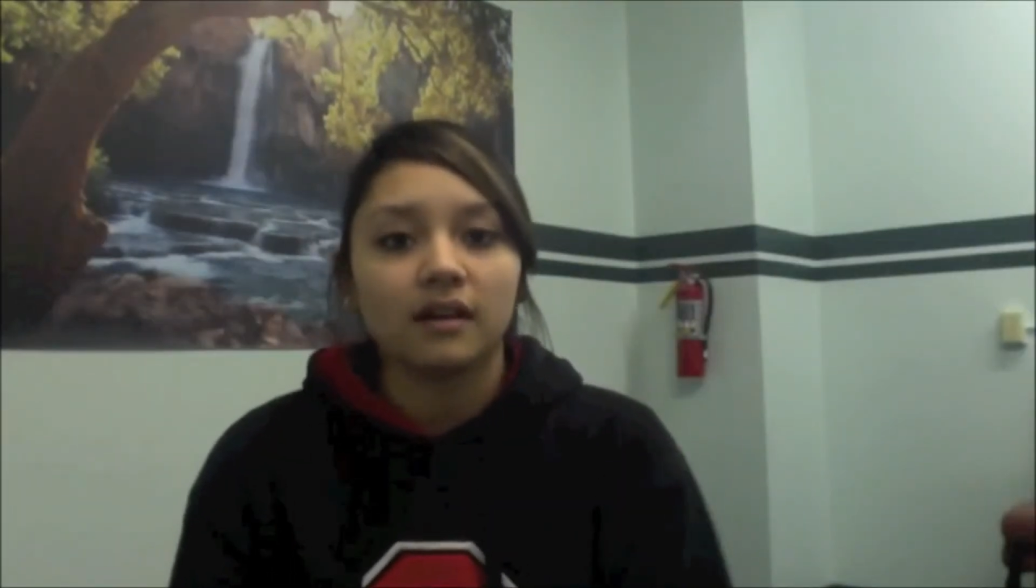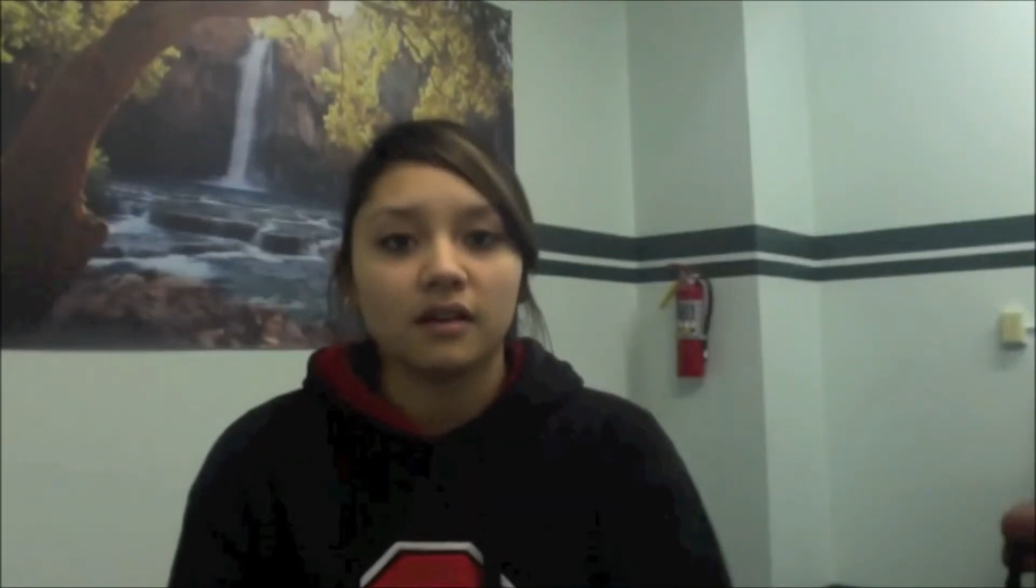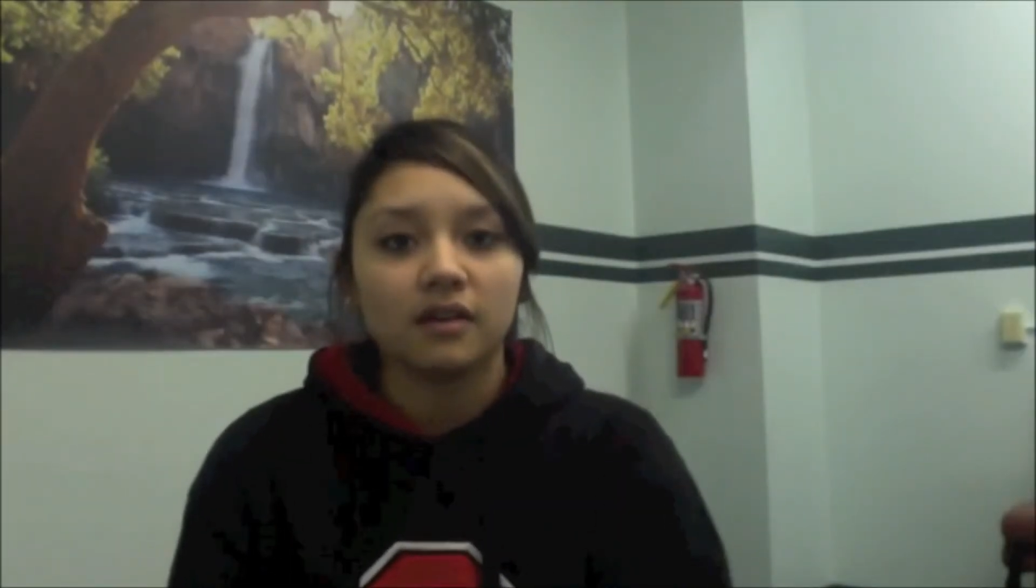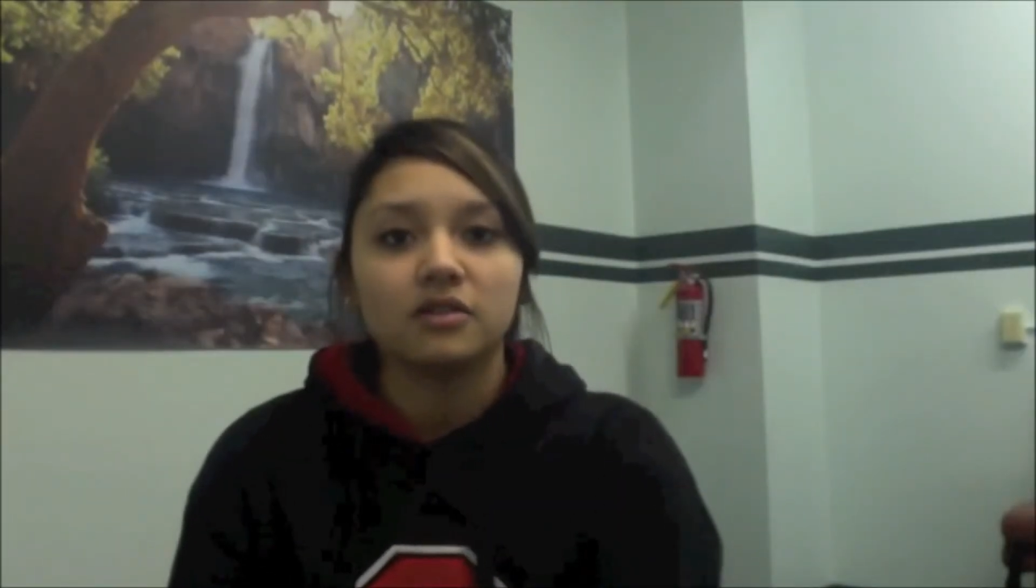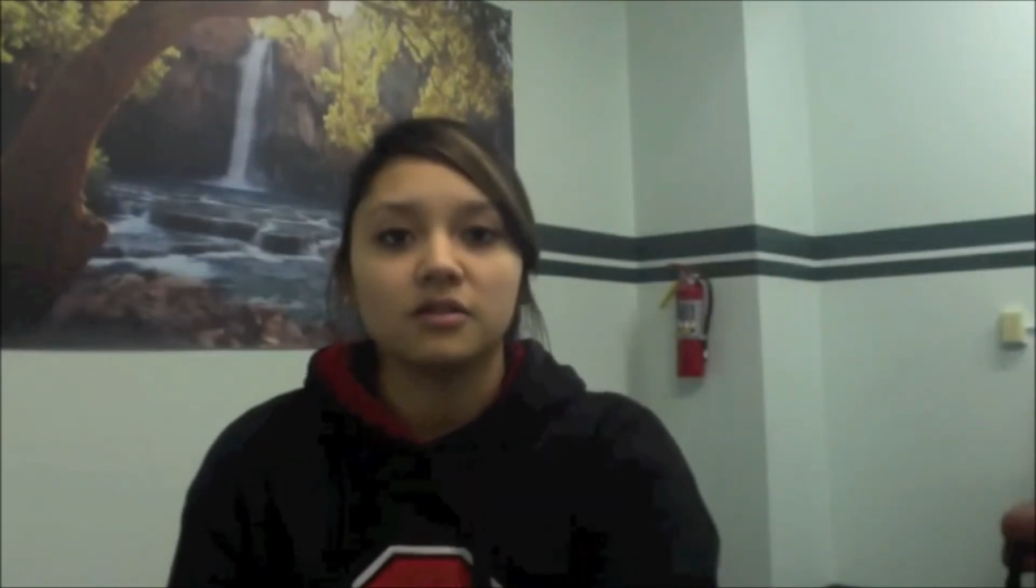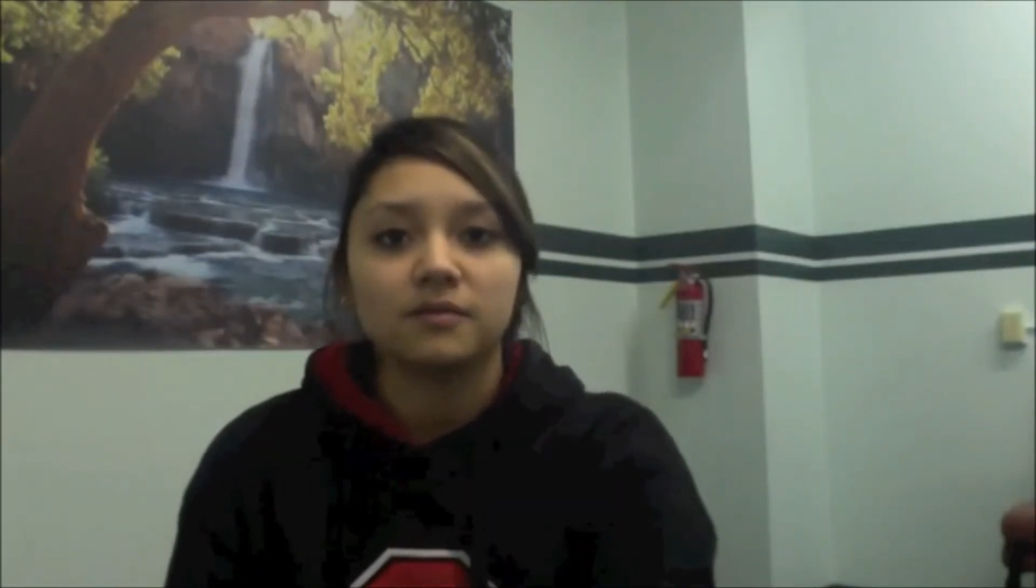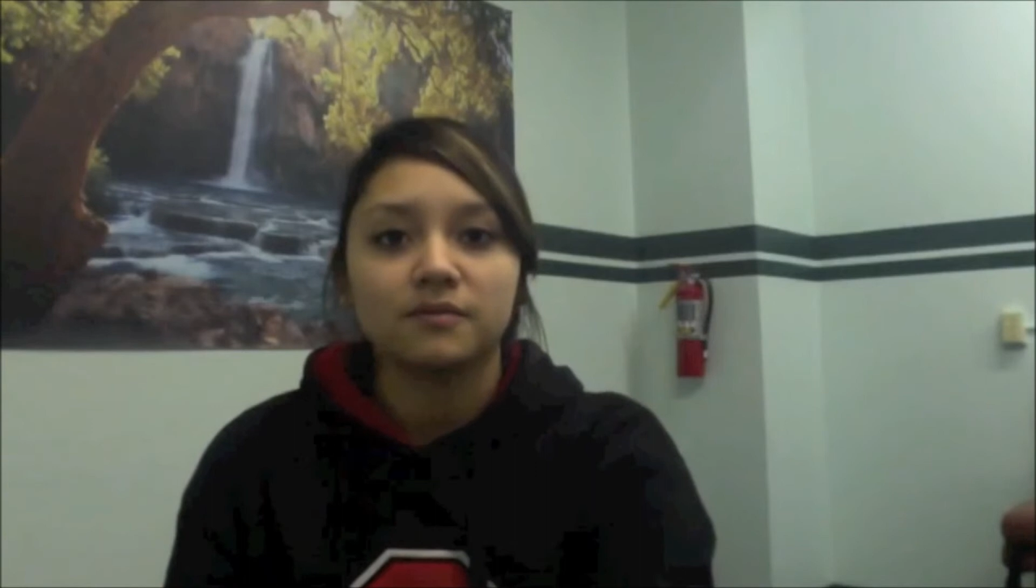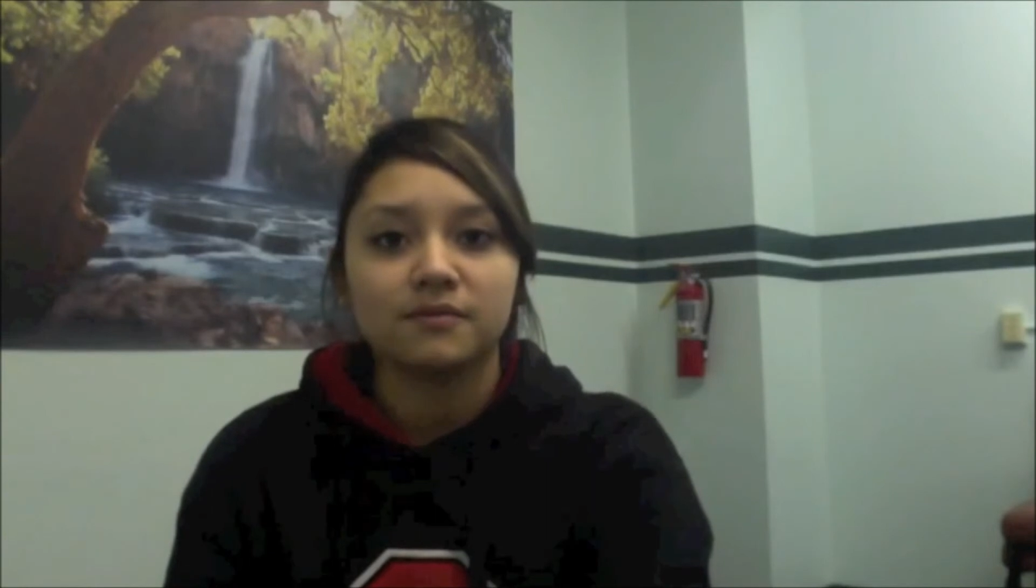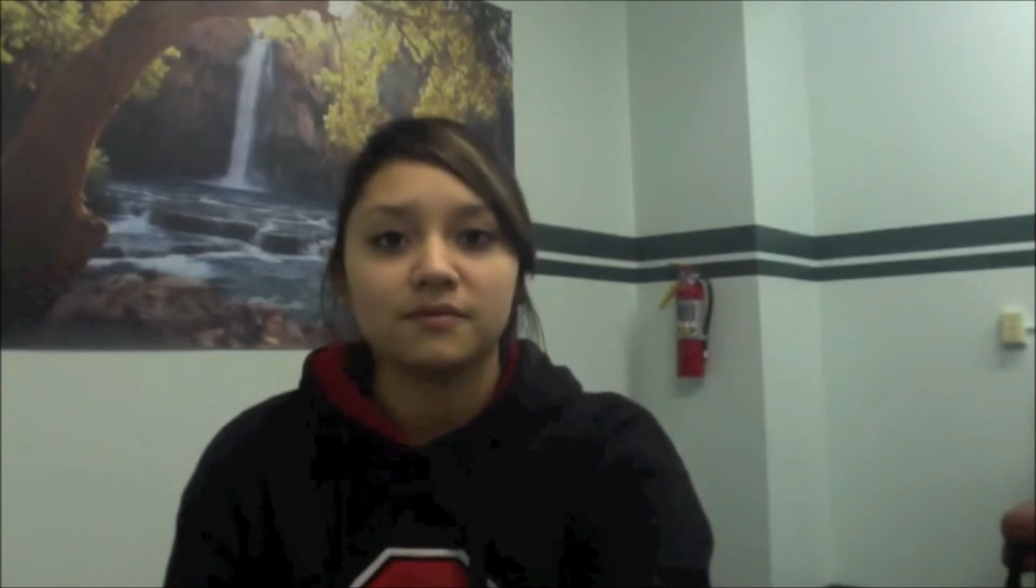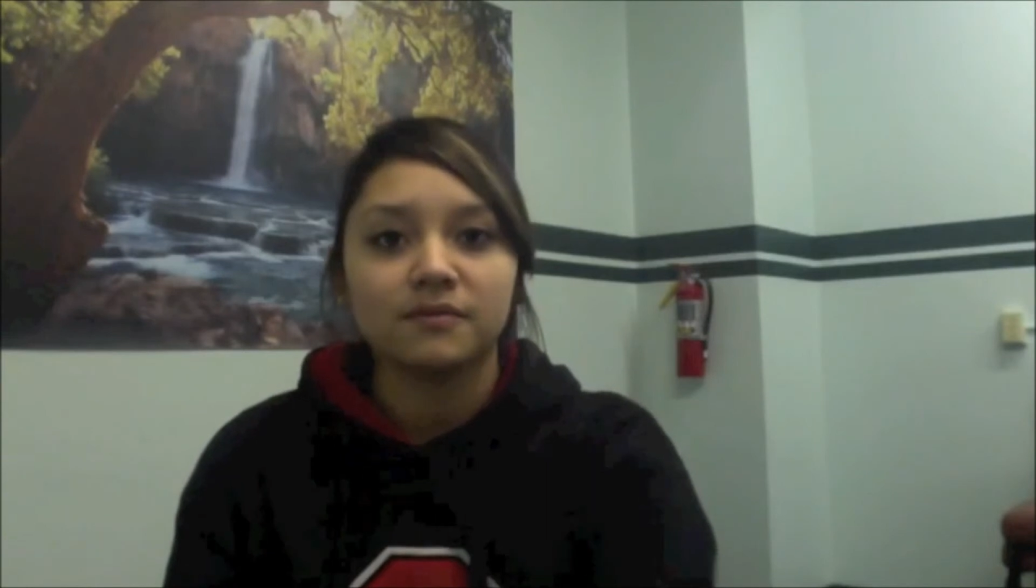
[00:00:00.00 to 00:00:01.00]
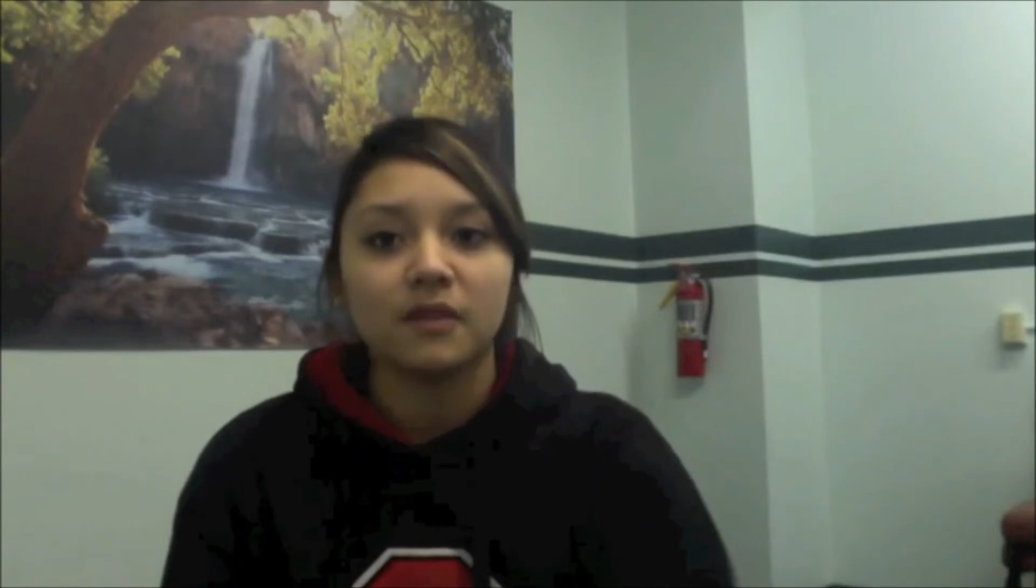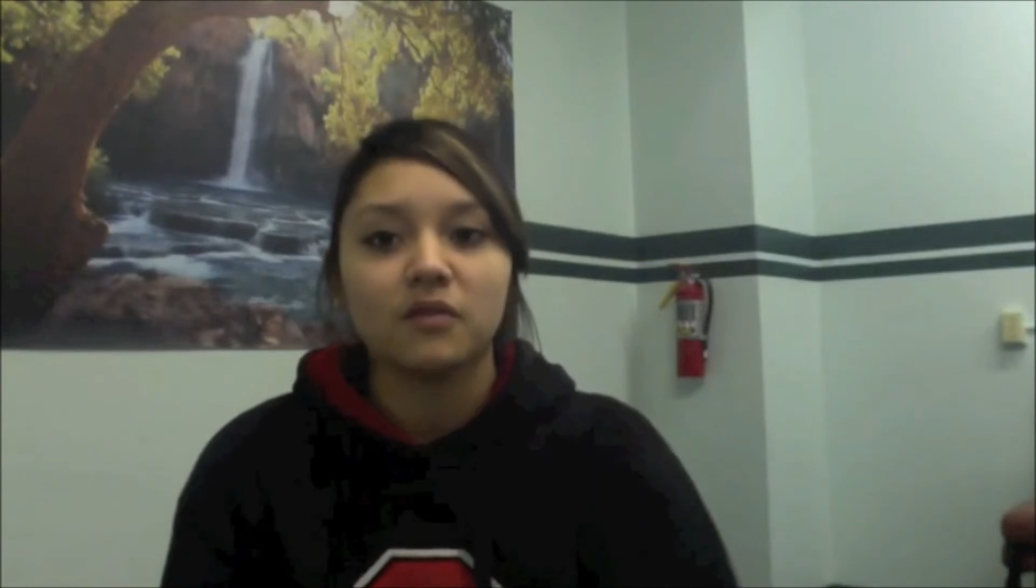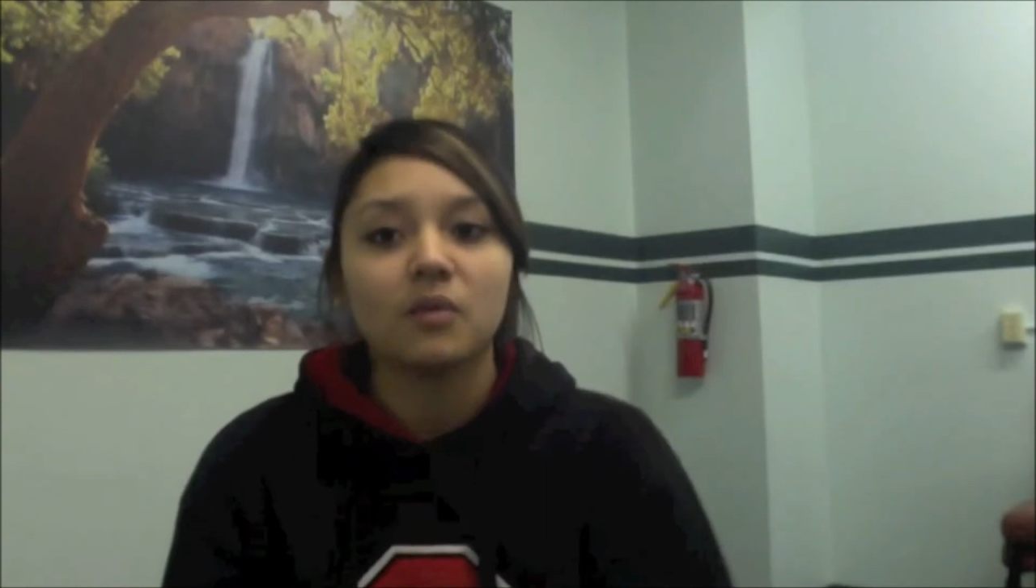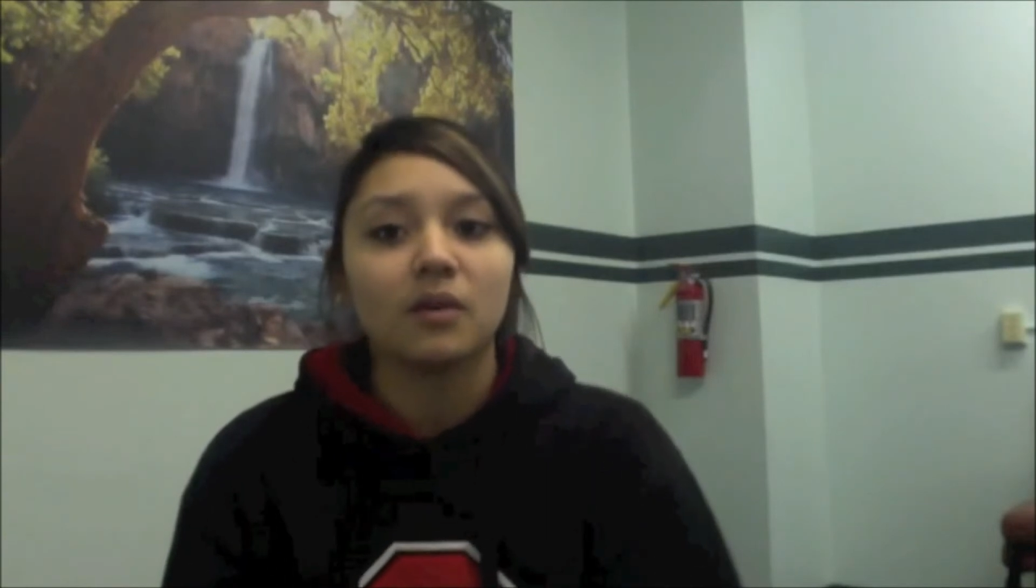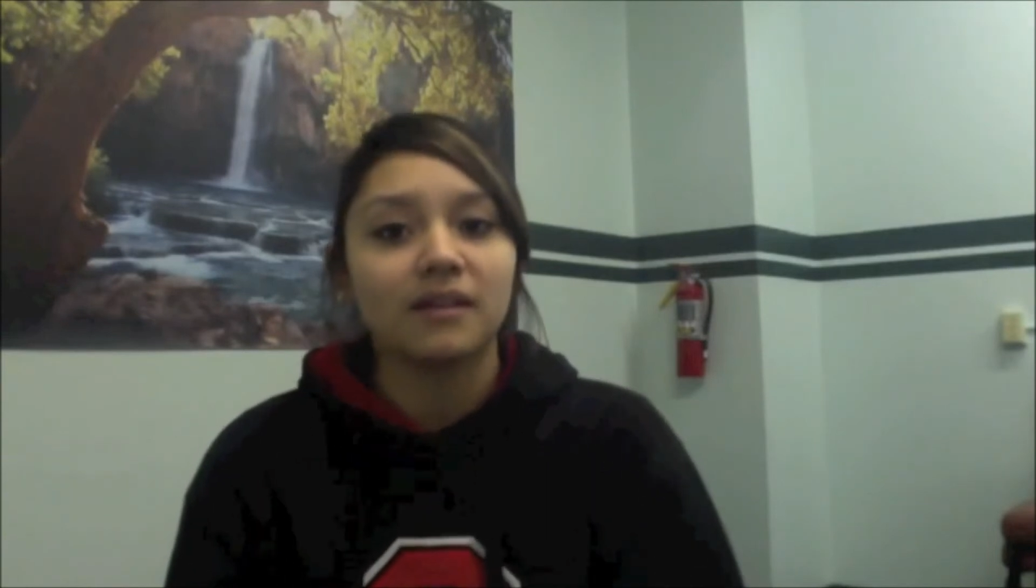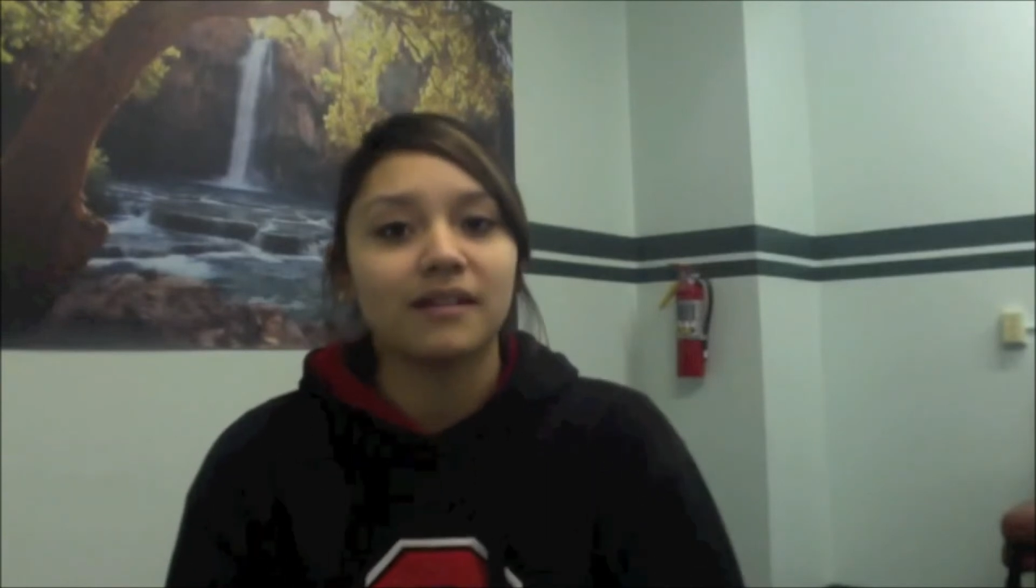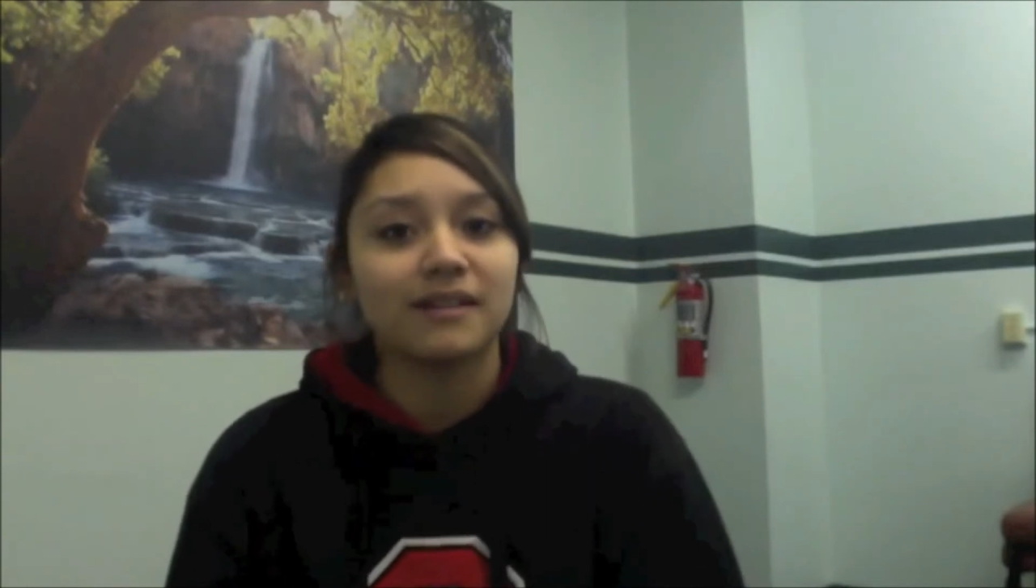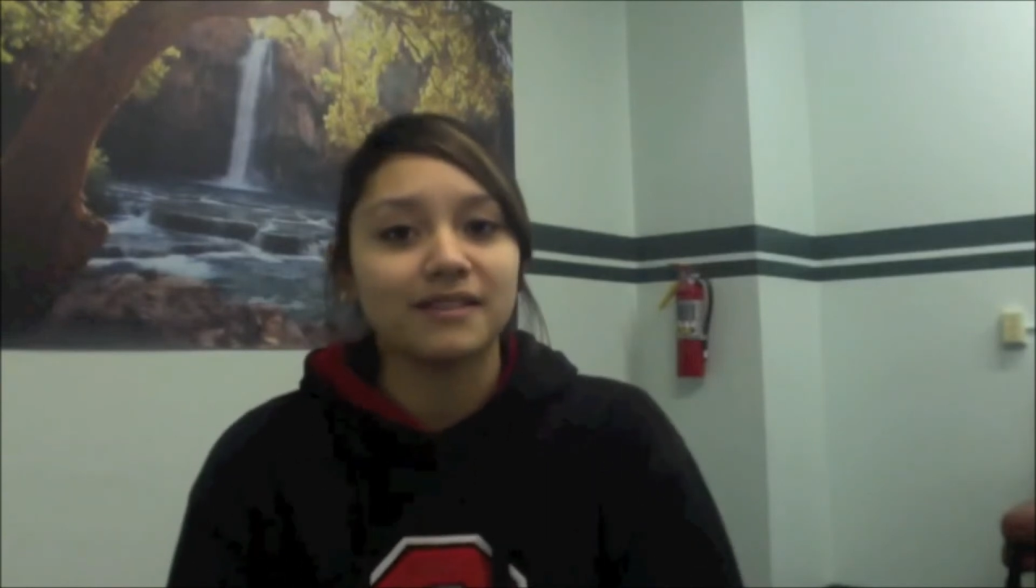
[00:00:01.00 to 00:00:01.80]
good if you want a good